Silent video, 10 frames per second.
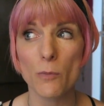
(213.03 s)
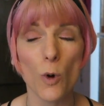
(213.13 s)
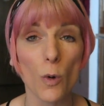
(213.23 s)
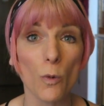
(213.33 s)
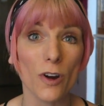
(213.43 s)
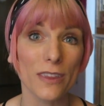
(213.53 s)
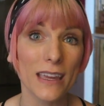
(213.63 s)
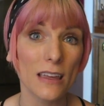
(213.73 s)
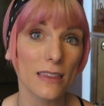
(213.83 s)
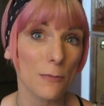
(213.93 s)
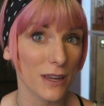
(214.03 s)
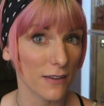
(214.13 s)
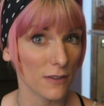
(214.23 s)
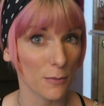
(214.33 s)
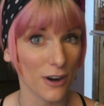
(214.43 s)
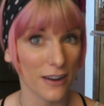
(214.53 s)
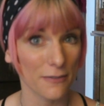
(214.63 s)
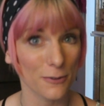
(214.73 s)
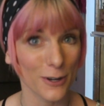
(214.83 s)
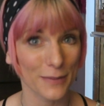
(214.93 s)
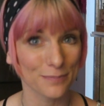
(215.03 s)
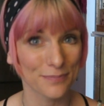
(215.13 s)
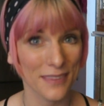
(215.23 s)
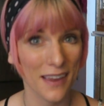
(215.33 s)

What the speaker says: more worthy than we give them credit for.